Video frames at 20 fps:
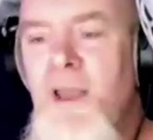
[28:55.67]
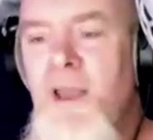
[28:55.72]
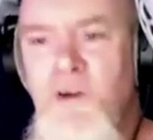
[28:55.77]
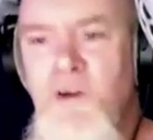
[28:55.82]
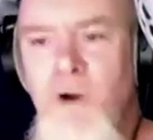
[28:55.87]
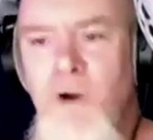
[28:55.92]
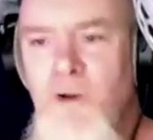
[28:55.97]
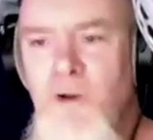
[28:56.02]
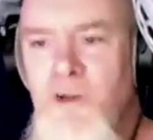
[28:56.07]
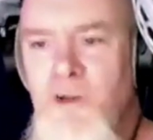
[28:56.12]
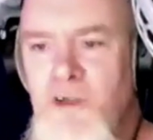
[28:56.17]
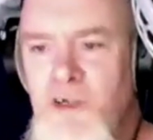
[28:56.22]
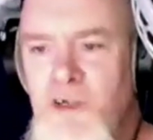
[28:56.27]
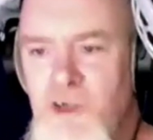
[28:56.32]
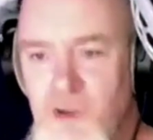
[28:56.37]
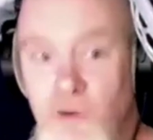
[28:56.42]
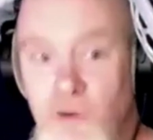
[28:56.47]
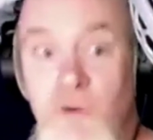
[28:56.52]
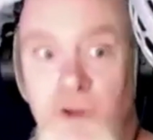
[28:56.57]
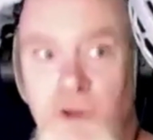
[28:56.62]
Not only does it
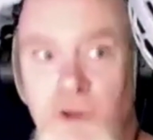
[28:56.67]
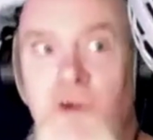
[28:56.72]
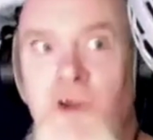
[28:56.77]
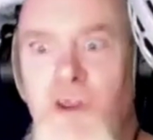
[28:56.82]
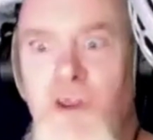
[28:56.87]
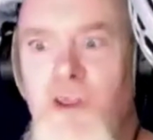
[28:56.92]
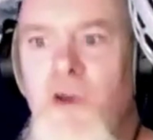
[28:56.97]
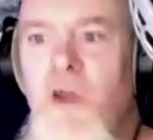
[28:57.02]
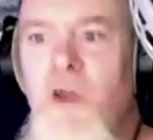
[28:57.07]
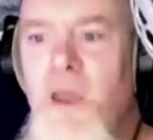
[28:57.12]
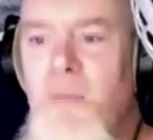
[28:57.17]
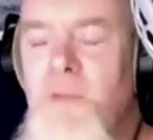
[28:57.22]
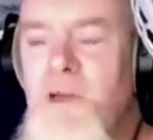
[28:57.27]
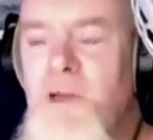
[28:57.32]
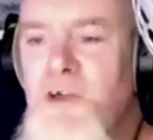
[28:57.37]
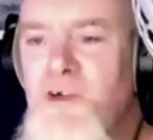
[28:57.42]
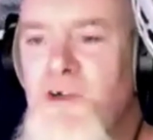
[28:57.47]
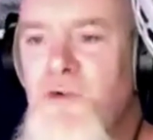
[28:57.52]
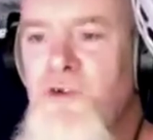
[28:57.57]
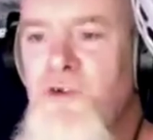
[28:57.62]
show that you can do it, but it
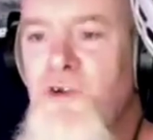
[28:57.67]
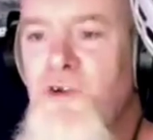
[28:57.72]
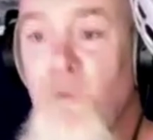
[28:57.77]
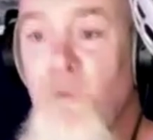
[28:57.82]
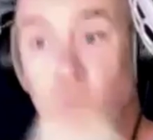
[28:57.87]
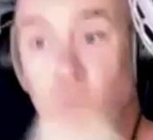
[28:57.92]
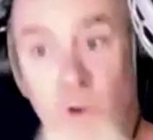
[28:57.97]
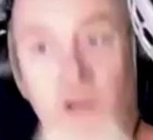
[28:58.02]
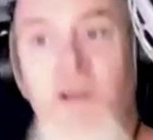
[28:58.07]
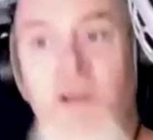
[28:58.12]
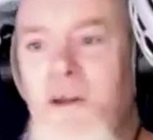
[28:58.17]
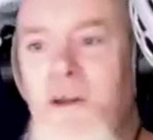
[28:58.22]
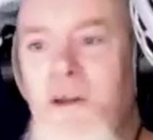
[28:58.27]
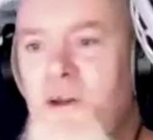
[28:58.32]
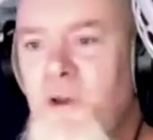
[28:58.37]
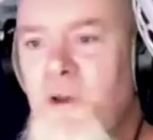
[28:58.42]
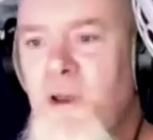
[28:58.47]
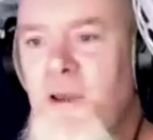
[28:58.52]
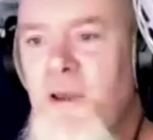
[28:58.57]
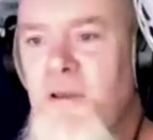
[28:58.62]
shows that you're willing to
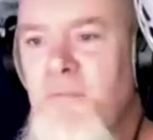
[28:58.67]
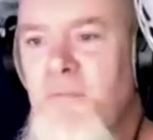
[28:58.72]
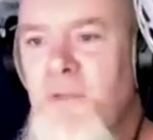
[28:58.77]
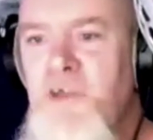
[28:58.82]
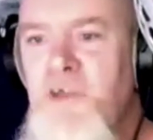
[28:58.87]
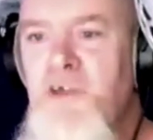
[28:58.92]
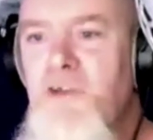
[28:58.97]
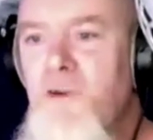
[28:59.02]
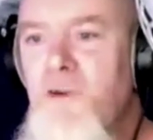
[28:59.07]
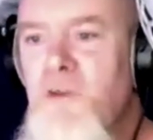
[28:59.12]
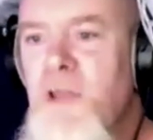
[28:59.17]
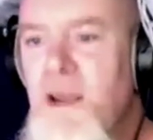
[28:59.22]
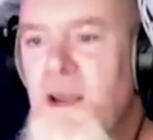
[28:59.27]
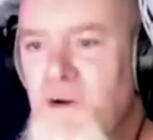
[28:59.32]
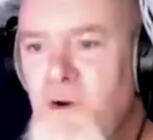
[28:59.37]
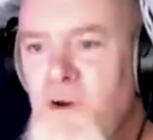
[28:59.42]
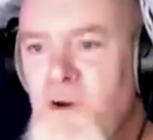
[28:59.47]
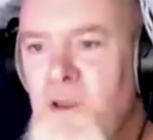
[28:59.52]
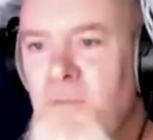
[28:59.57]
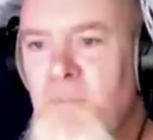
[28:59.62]
do it. Imagine doing that and
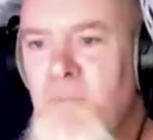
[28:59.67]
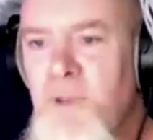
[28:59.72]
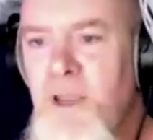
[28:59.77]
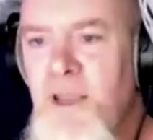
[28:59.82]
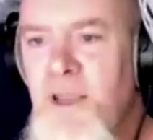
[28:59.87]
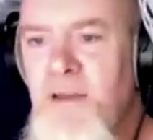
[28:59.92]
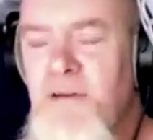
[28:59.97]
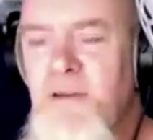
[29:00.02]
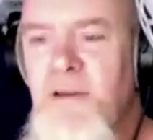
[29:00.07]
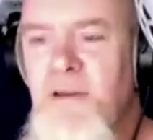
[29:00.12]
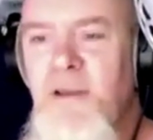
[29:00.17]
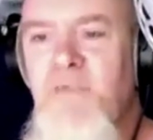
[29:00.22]
not getting paid.